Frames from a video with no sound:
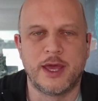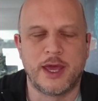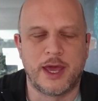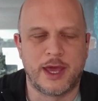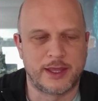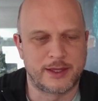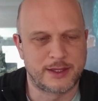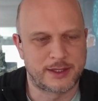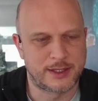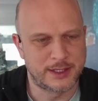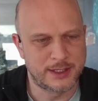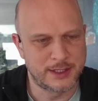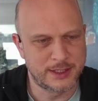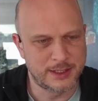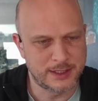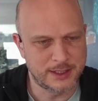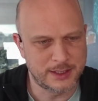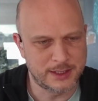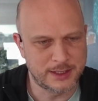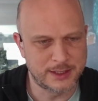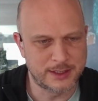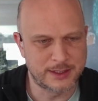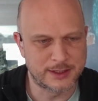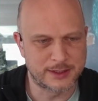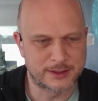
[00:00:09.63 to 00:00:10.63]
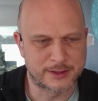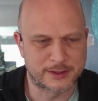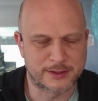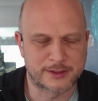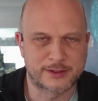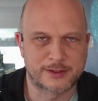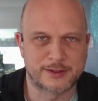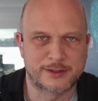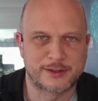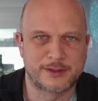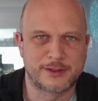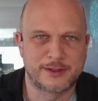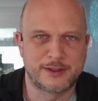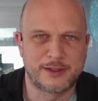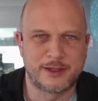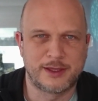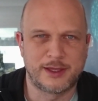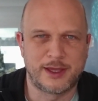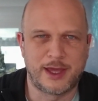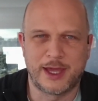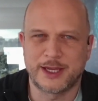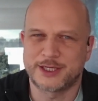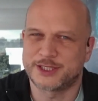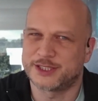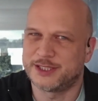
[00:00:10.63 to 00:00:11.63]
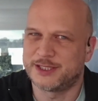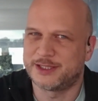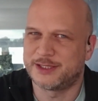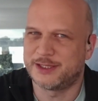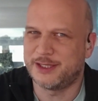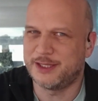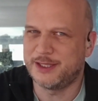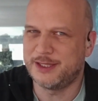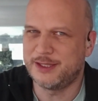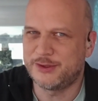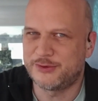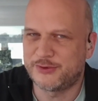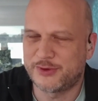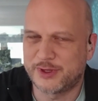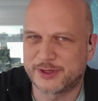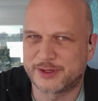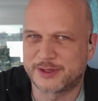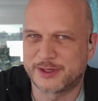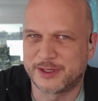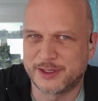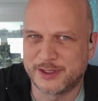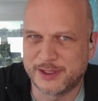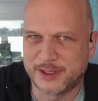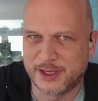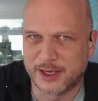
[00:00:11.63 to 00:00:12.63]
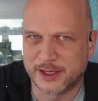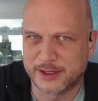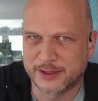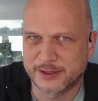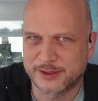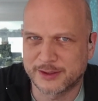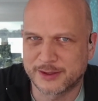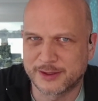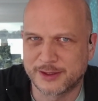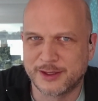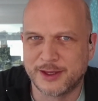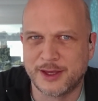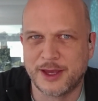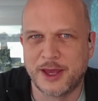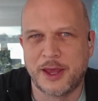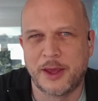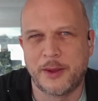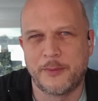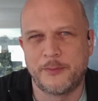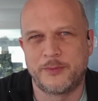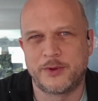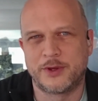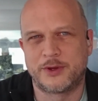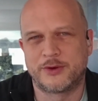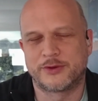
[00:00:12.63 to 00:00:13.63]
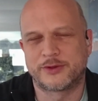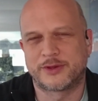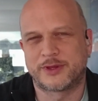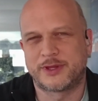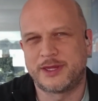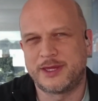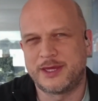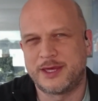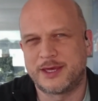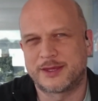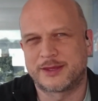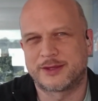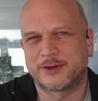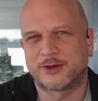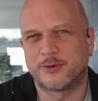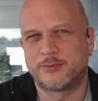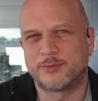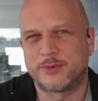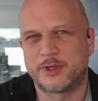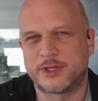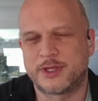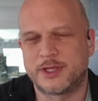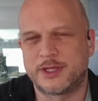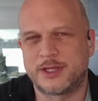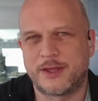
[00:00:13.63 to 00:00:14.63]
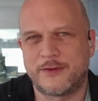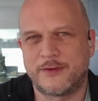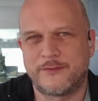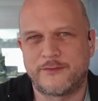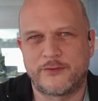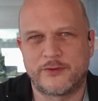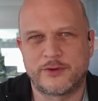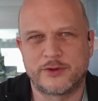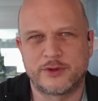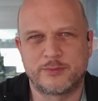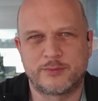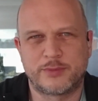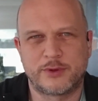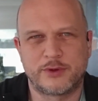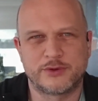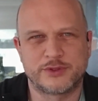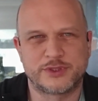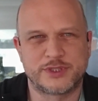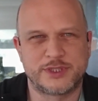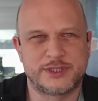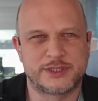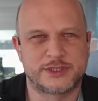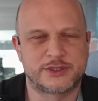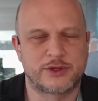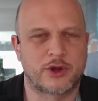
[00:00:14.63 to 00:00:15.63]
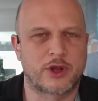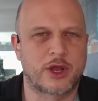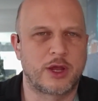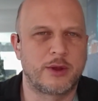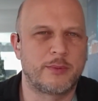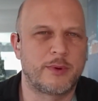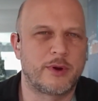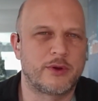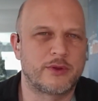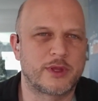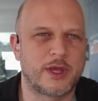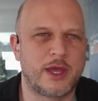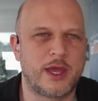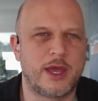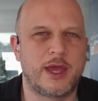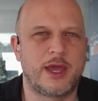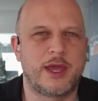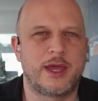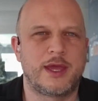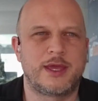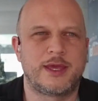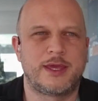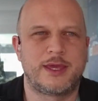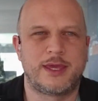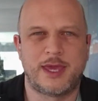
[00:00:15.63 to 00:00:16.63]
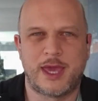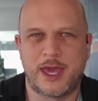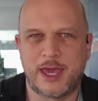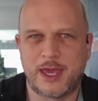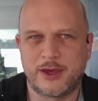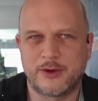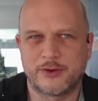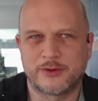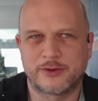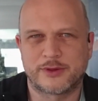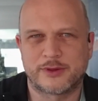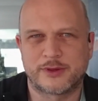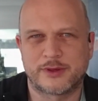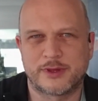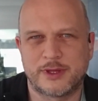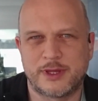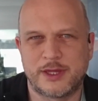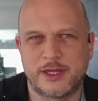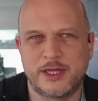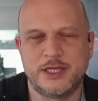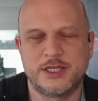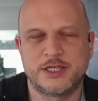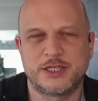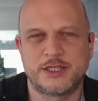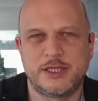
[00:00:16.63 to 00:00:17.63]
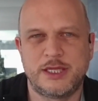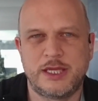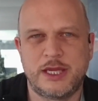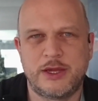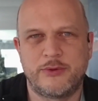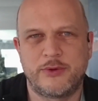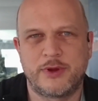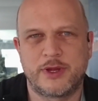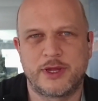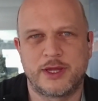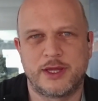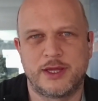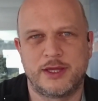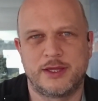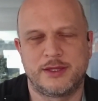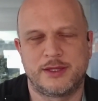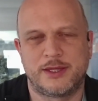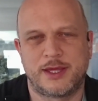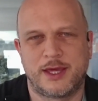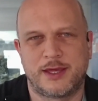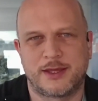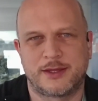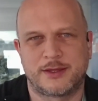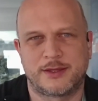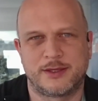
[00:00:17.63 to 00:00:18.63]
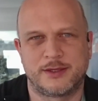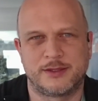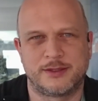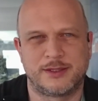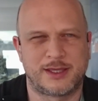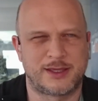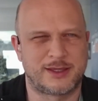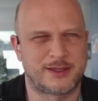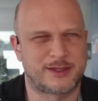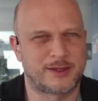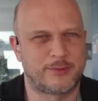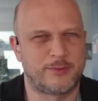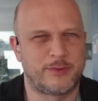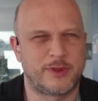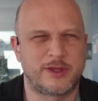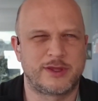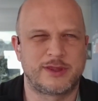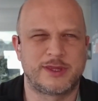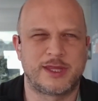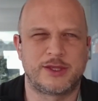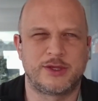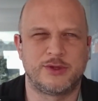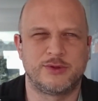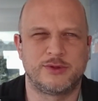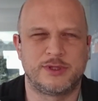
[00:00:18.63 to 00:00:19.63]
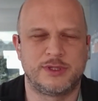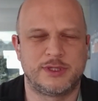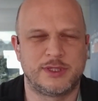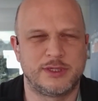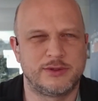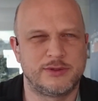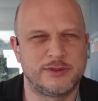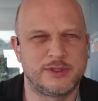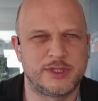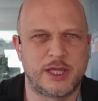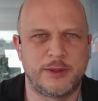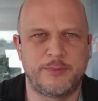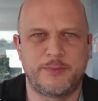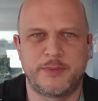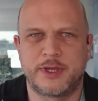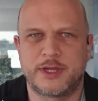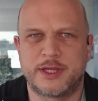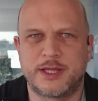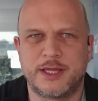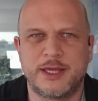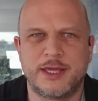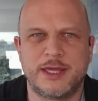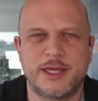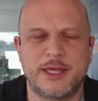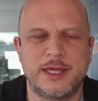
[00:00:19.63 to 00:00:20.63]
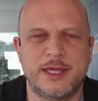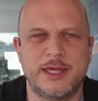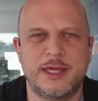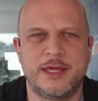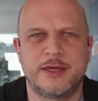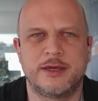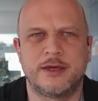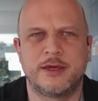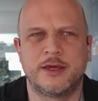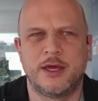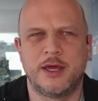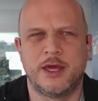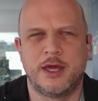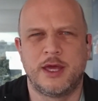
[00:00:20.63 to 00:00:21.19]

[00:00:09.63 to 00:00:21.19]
and he is actually an interesting guest because he has a completely different approach. He's talking about chaos engineering in testing. That's something that you don't typically hear